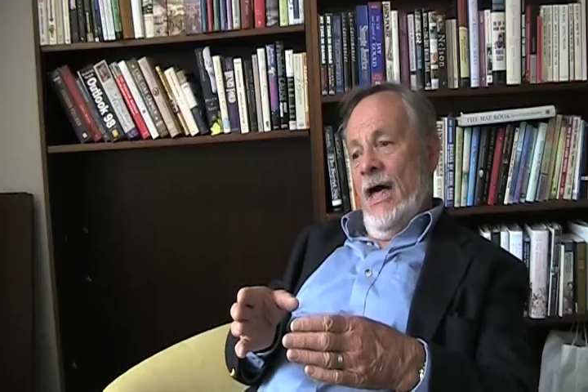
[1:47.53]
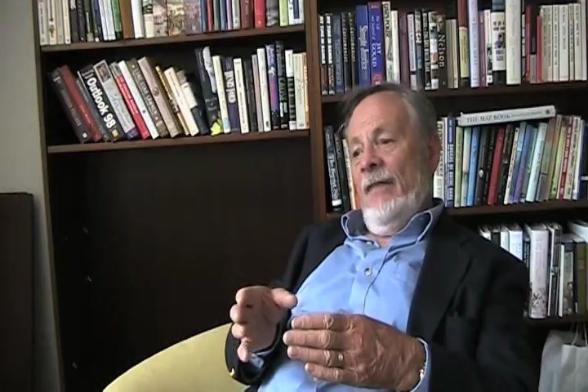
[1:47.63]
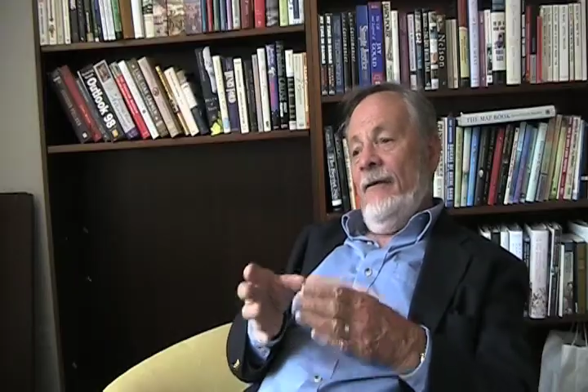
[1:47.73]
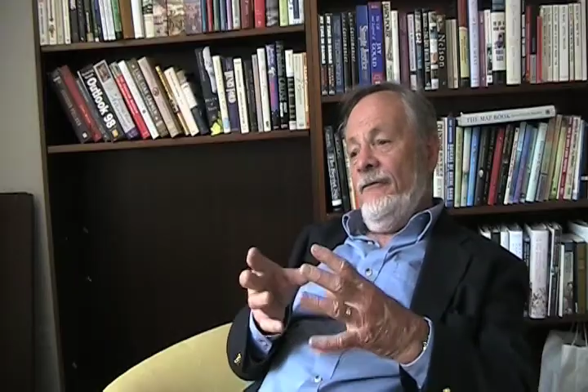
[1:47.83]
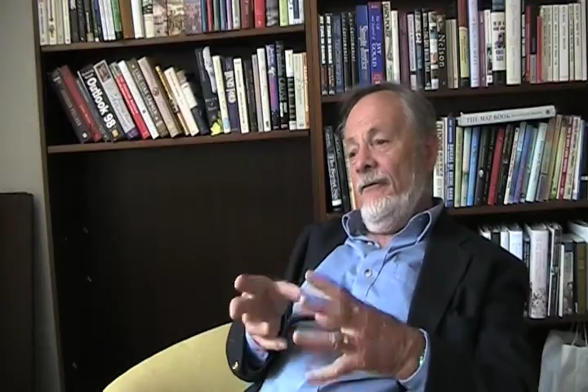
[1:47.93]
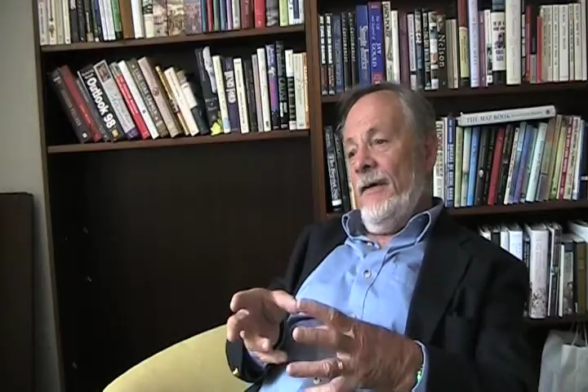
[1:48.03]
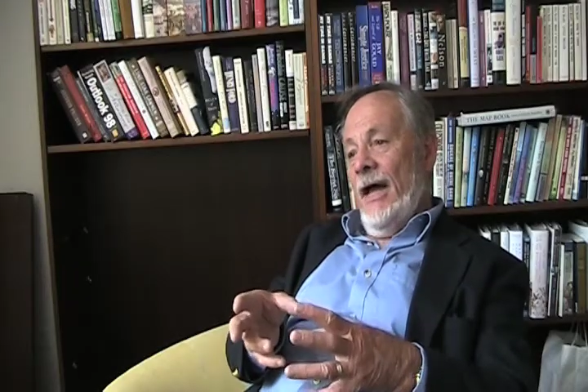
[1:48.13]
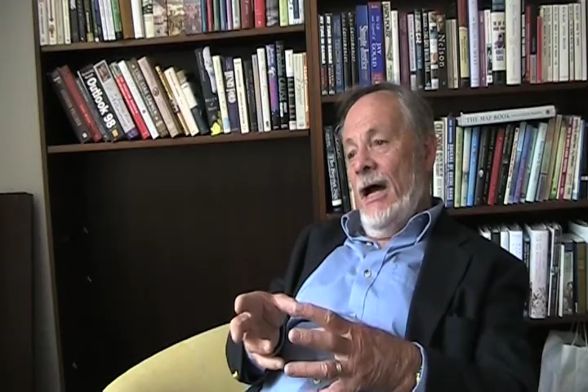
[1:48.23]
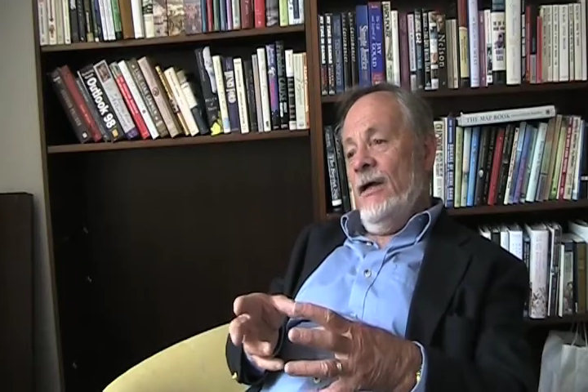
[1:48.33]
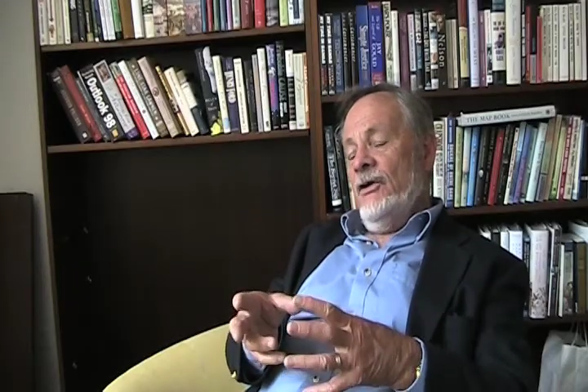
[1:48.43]
Then from
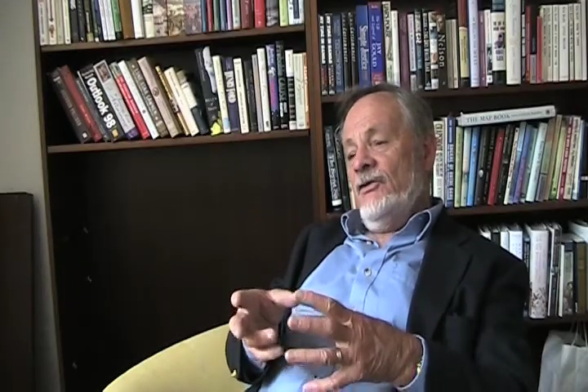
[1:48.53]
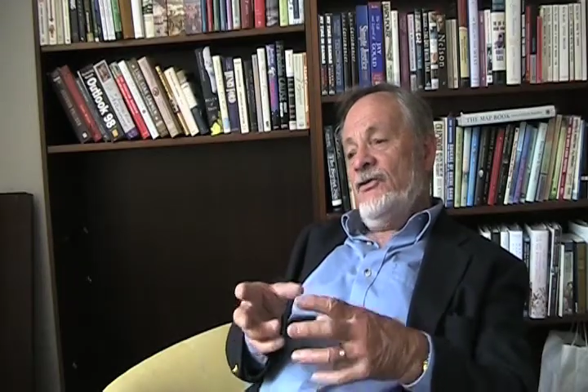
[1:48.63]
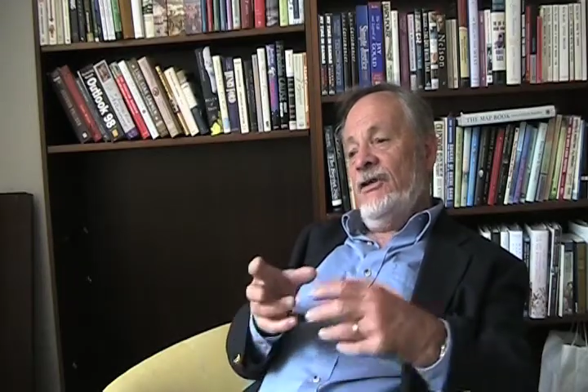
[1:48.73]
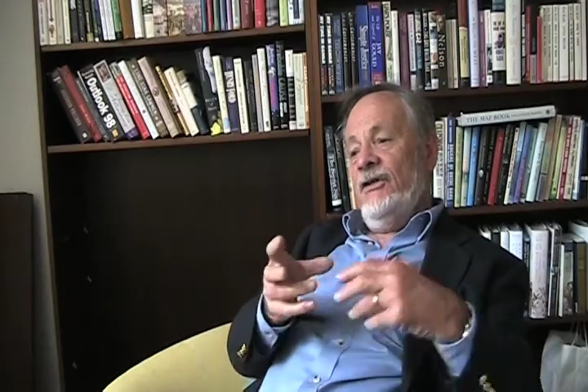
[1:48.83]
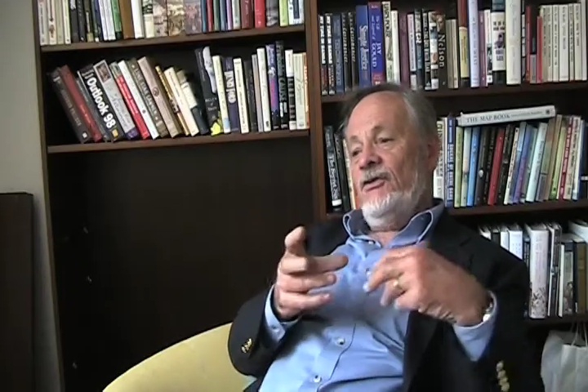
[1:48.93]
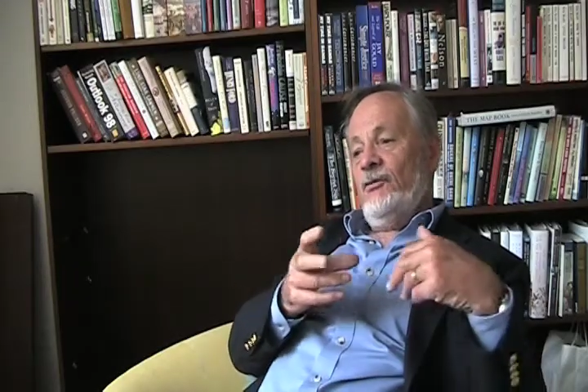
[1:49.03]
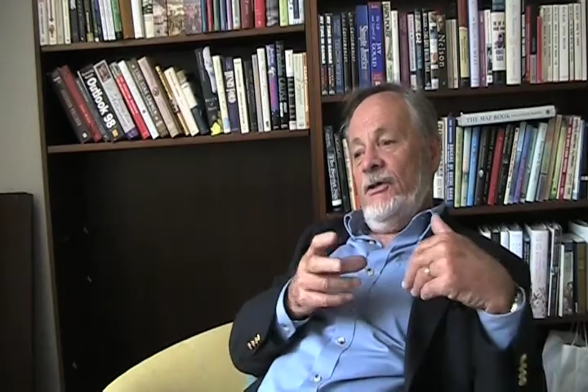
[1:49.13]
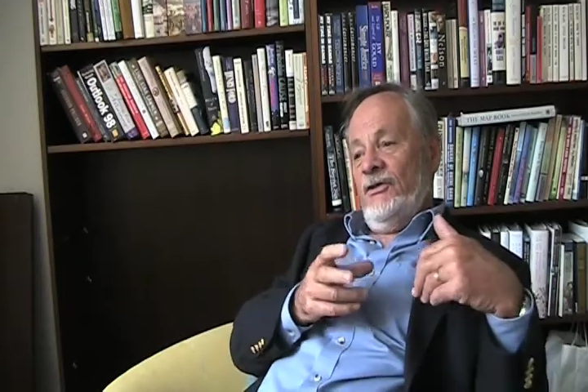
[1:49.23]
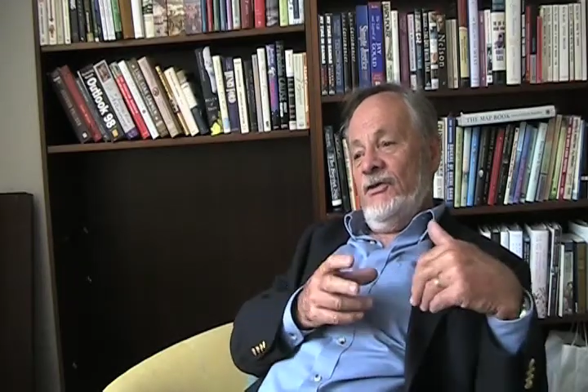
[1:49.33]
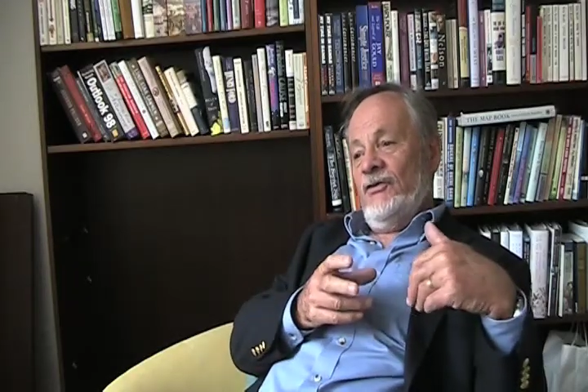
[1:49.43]
there, the scene
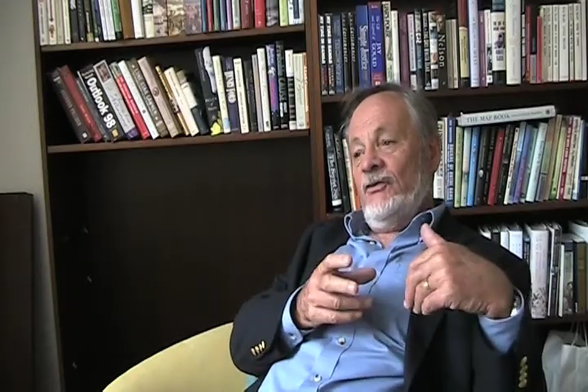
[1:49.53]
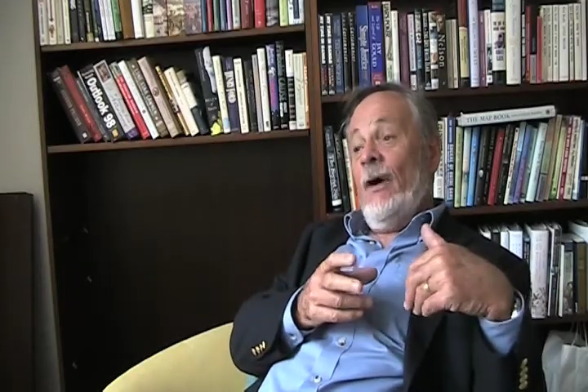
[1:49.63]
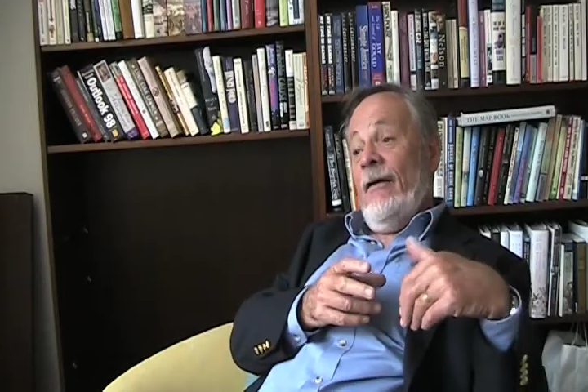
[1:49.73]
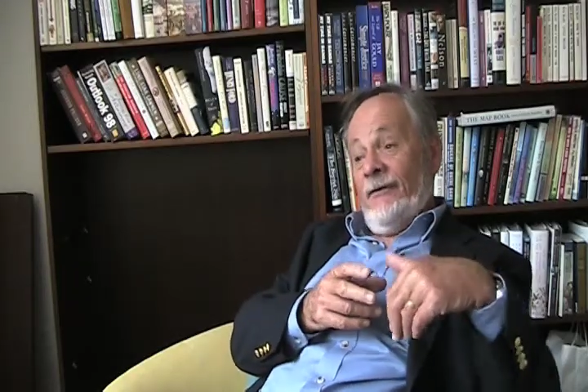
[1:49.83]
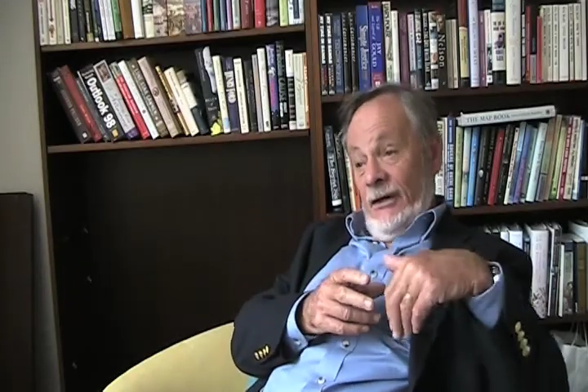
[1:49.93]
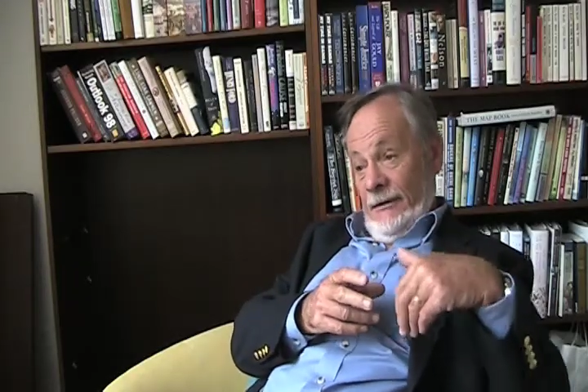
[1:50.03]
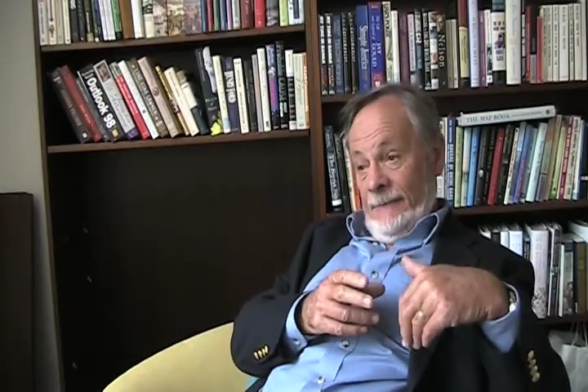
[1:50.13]
switches to Africa.